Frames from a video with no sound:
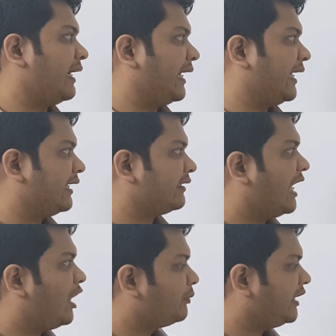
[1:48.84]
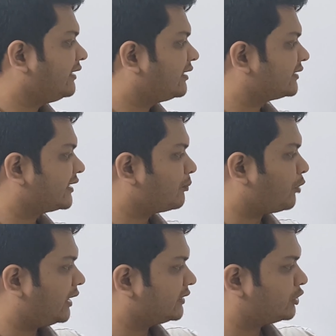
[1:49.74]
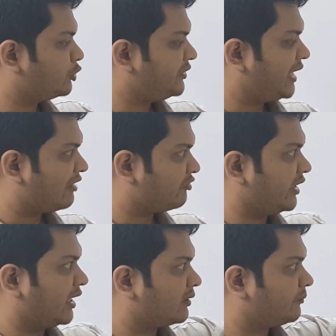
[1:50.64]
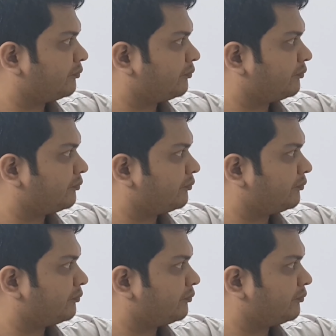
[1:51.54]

And how many intersecting points do we have here?